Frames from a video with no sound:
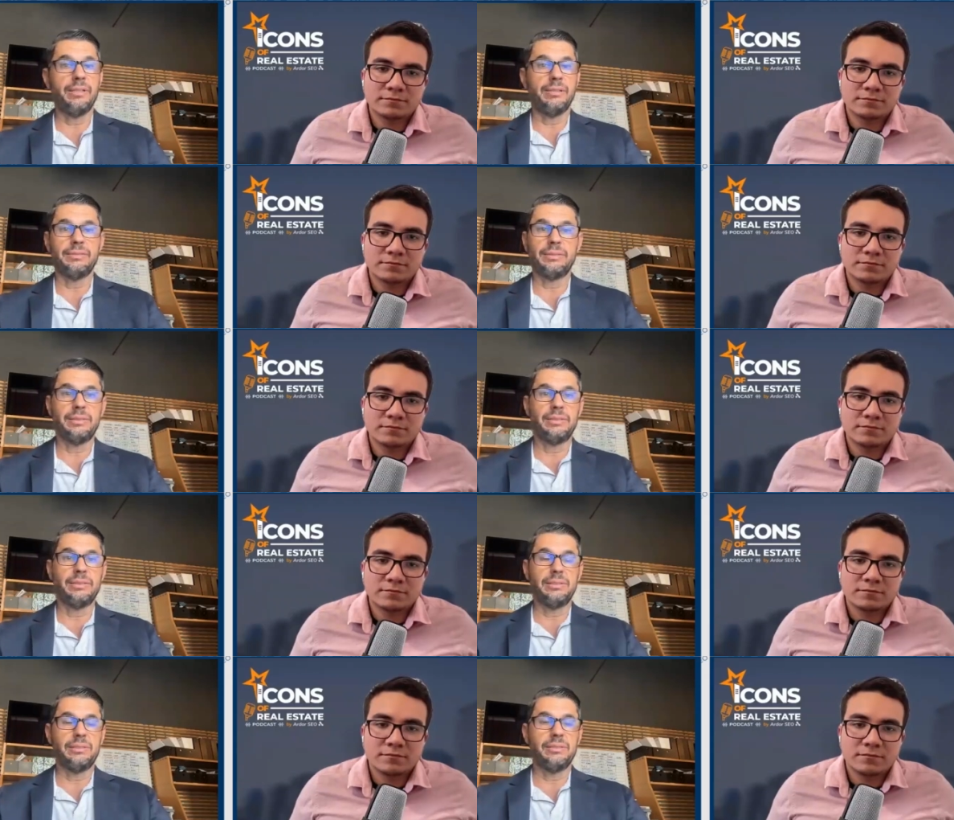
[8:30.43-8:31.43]
Speaker 1: you know,
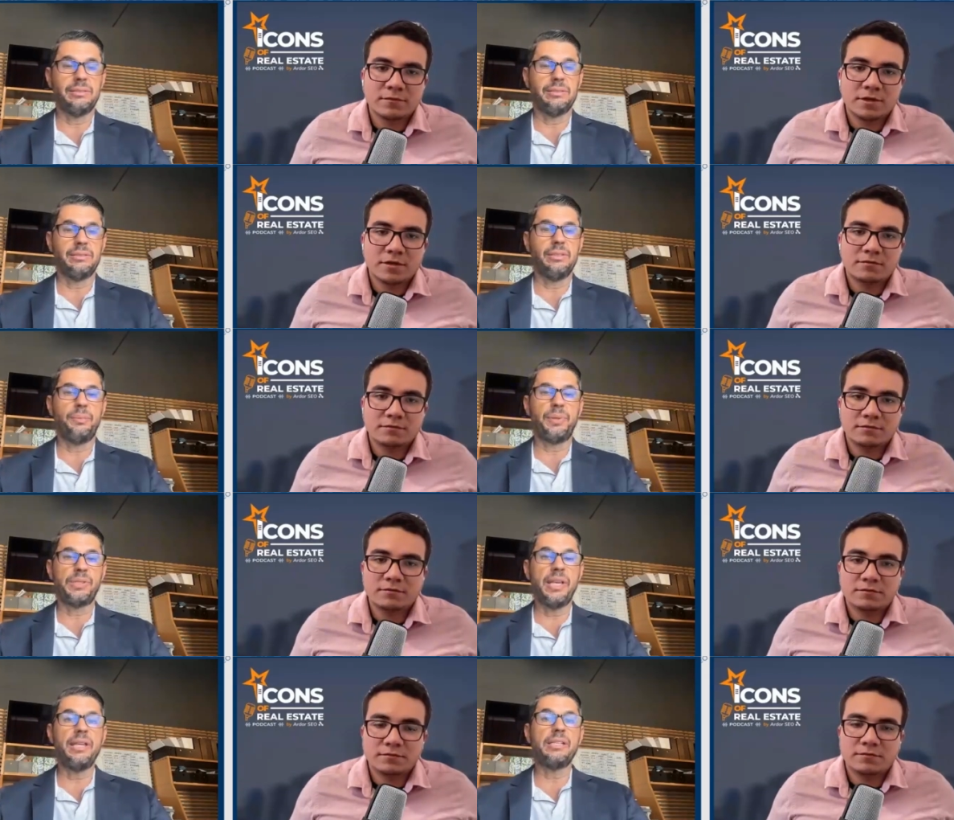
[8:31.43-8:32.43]
low. Your
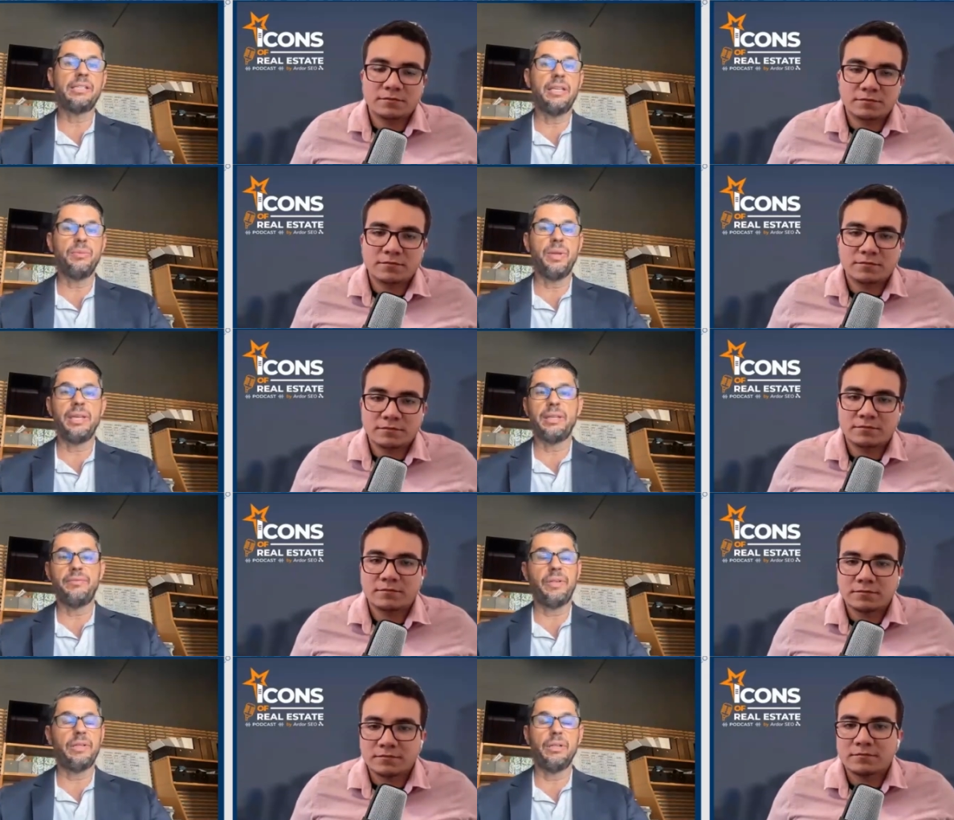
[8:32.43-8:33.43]
percentage that you make
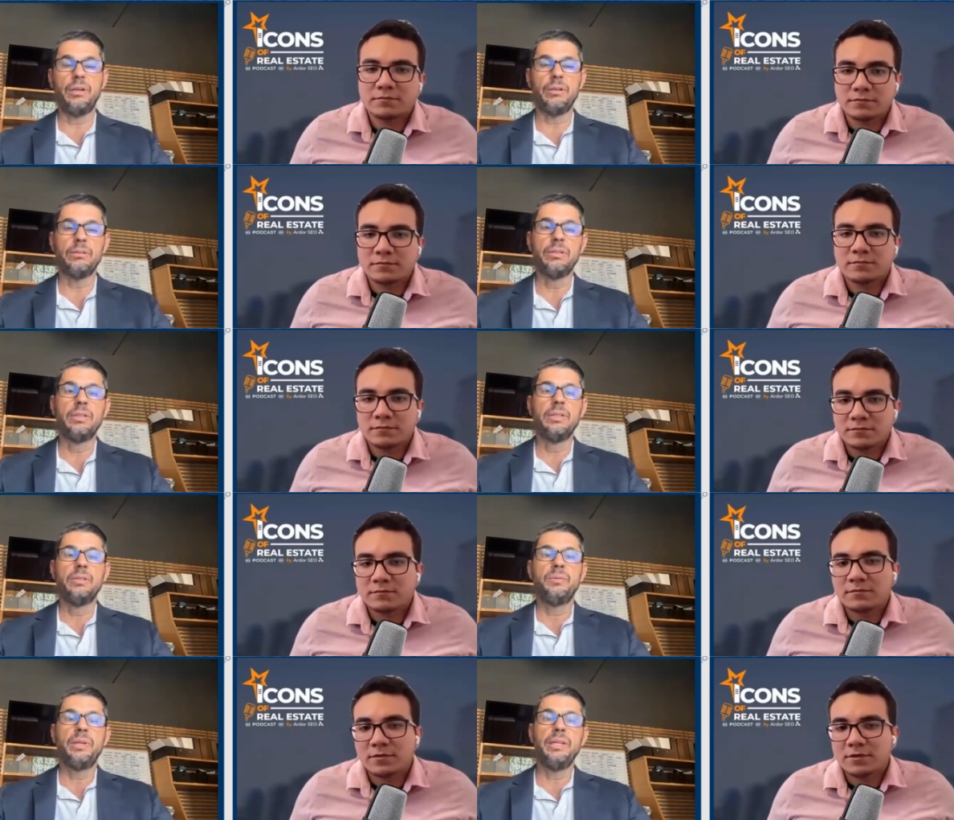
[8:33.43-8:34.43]
are very low.
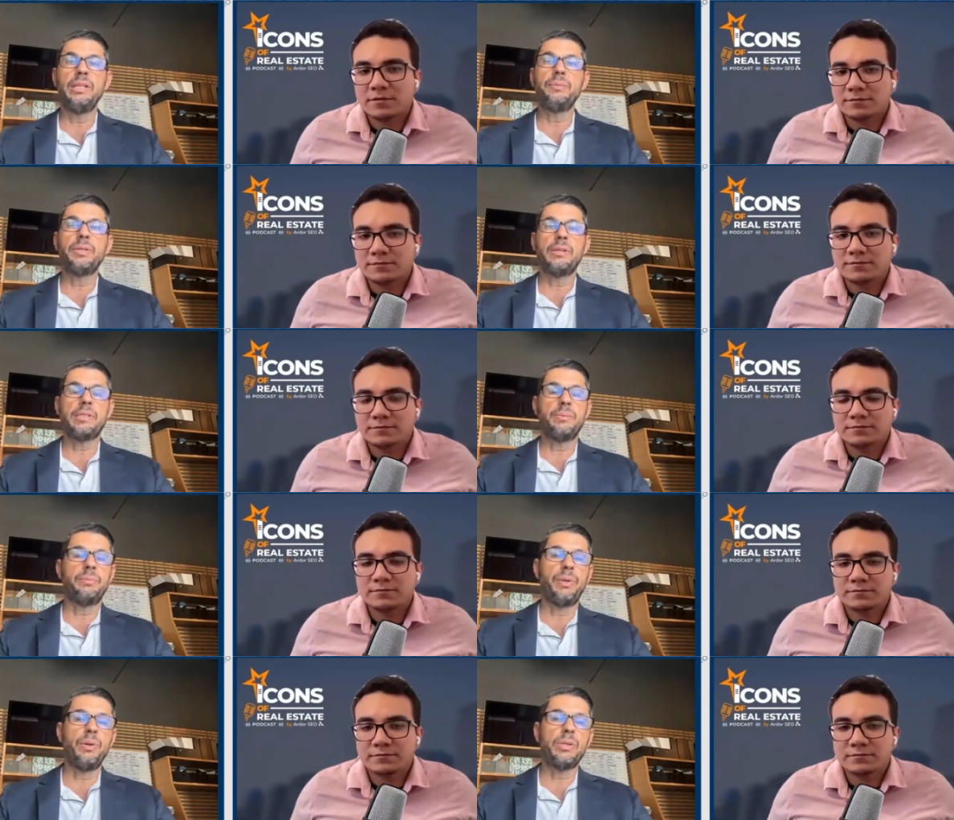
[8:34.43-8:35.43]
But here, because
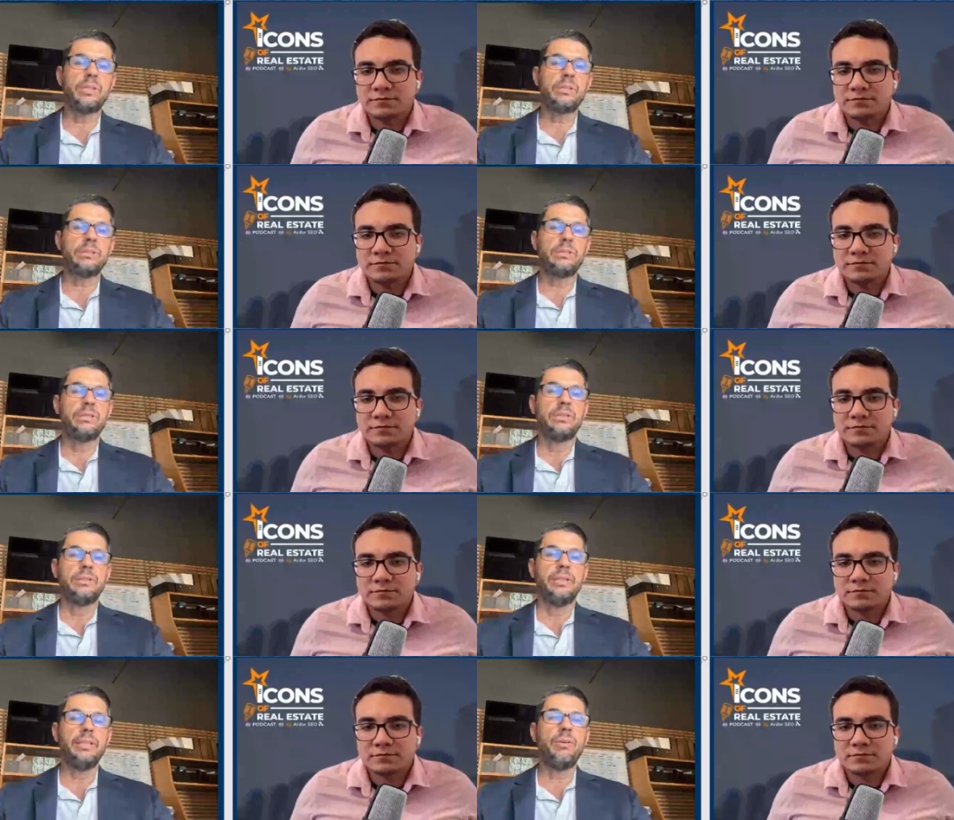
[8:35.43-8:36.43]
I'm a broker,
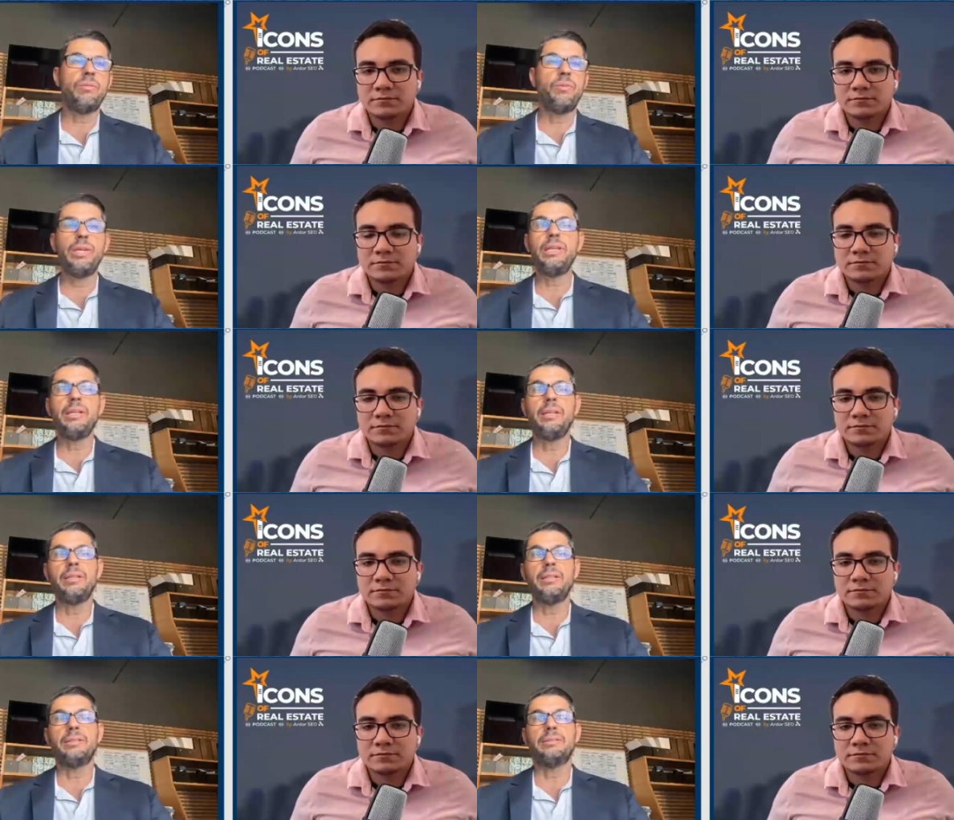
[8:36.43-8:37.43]

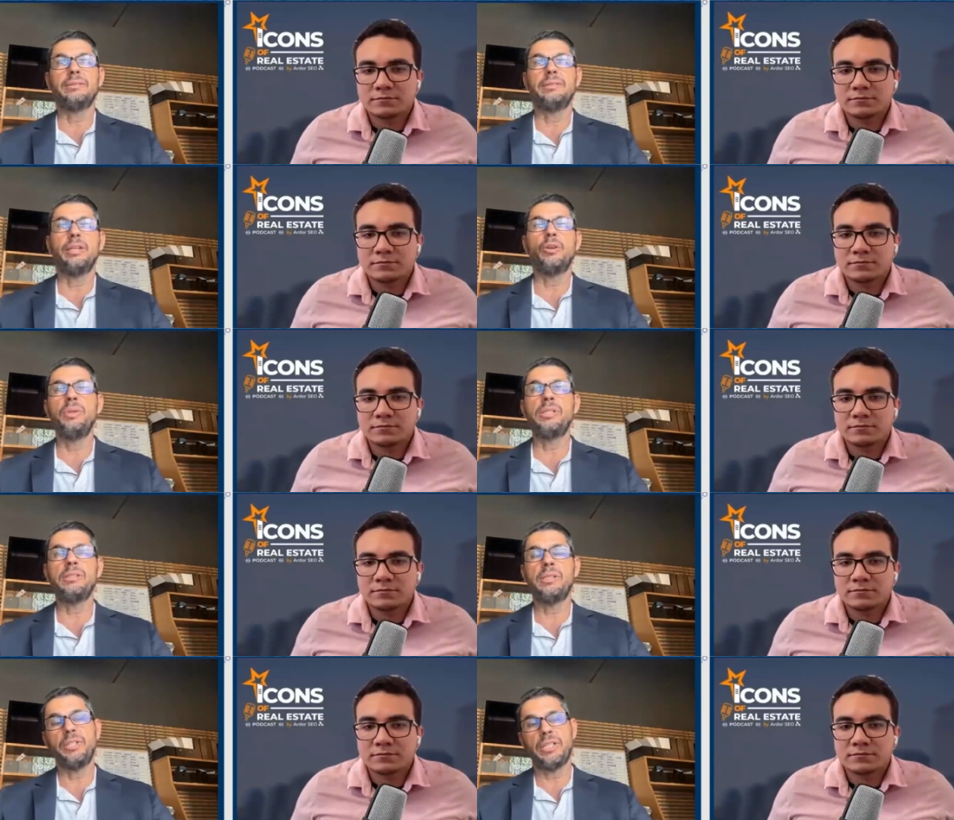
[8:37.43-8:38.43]
the
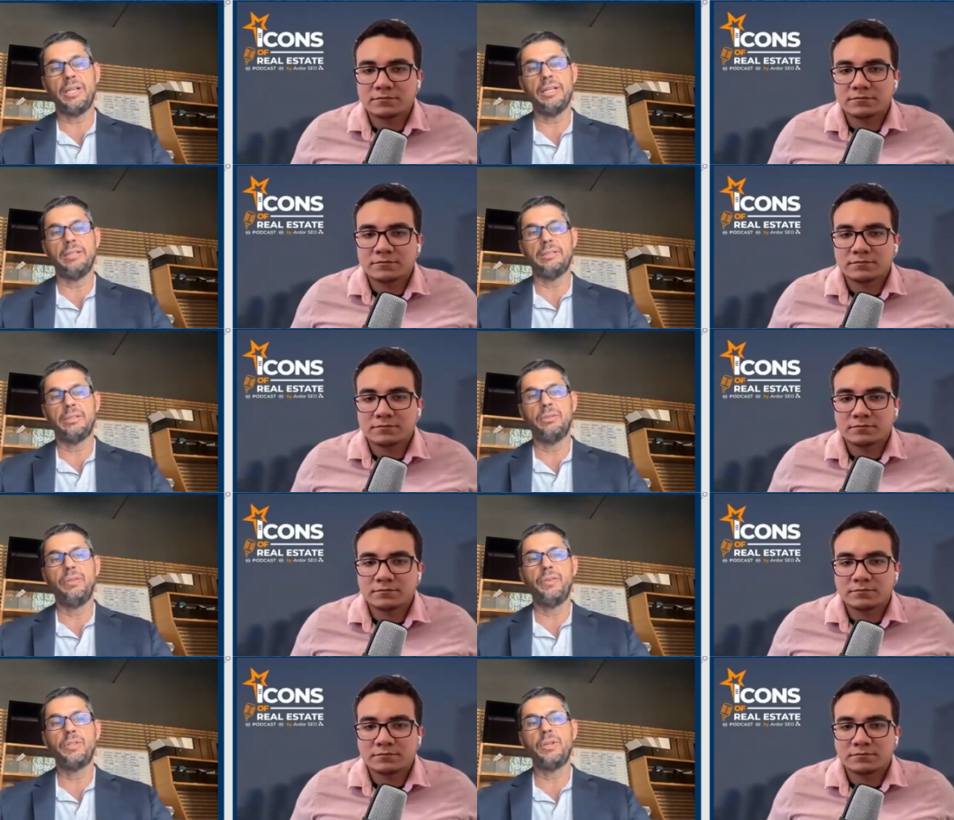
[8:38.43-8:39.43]
commissions are much higher.
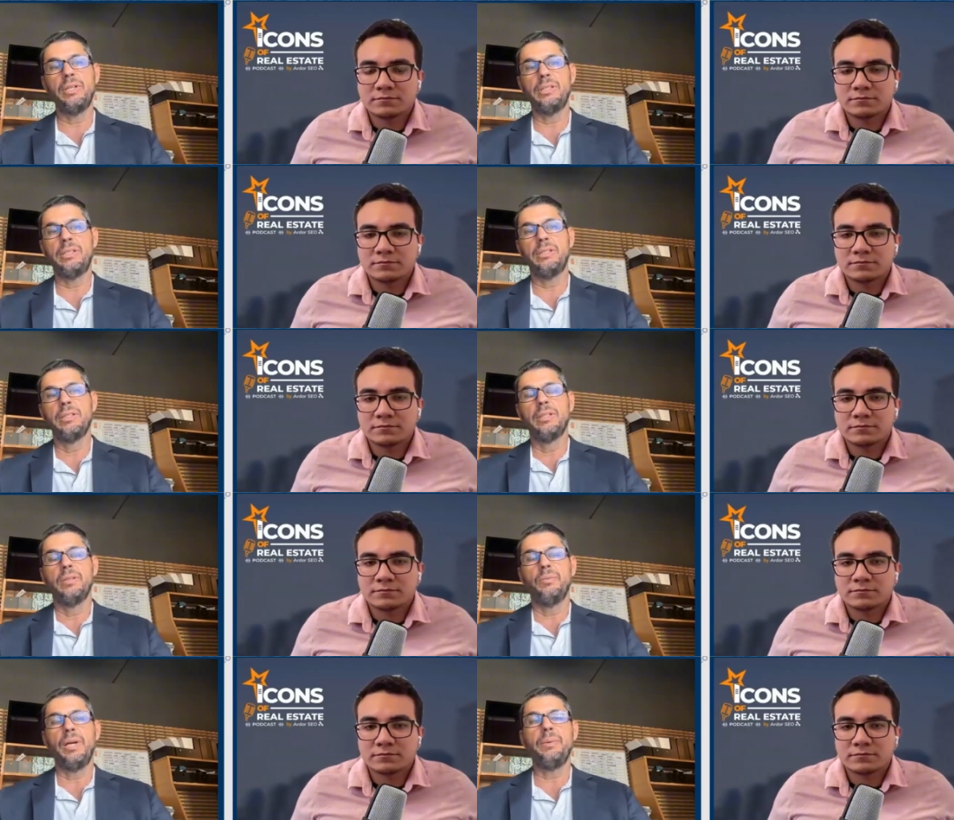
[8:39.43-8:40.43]
So if you join
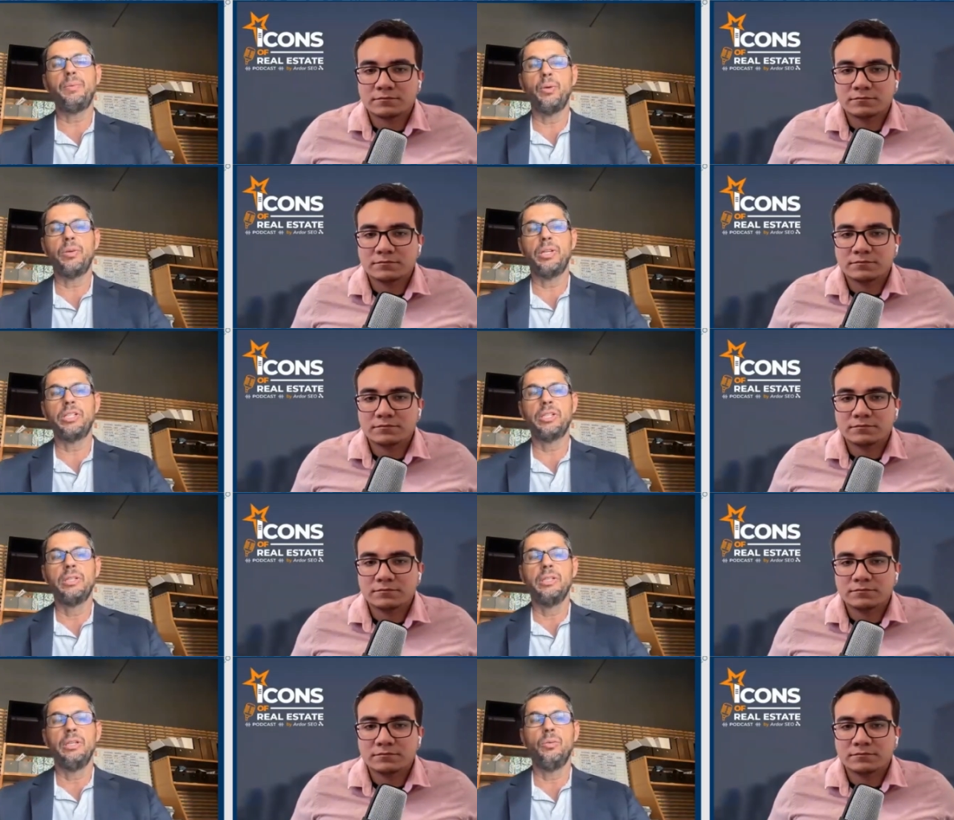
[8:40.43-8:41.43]
my
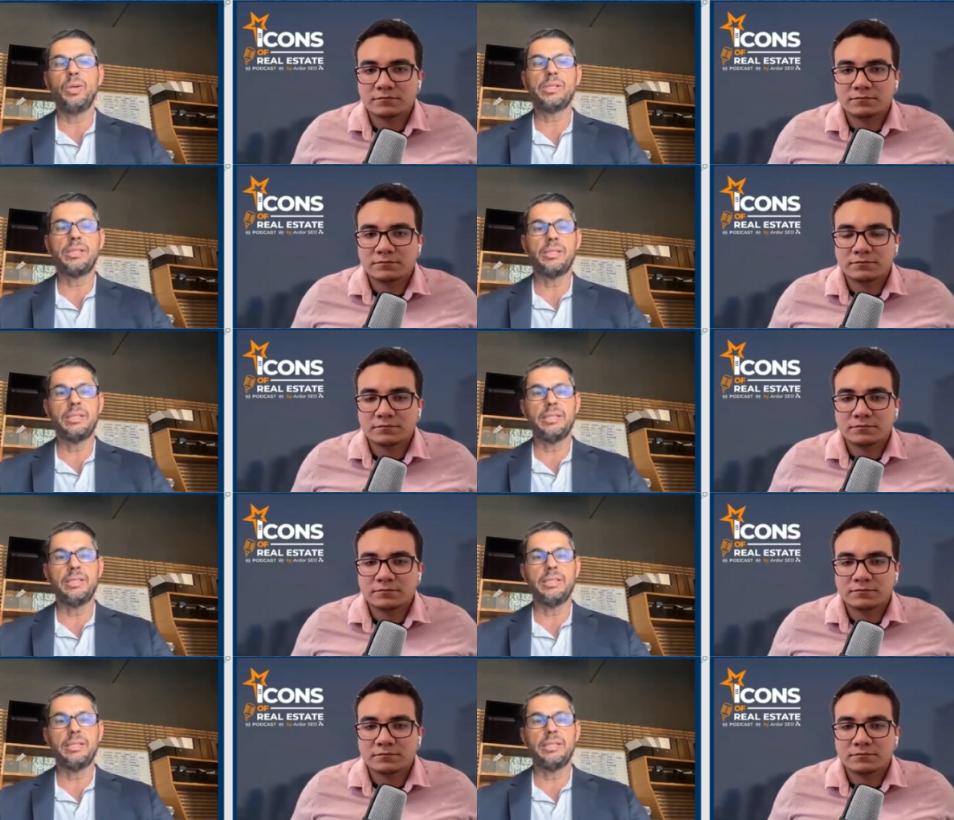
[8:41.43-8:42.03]
brokerage, it works as a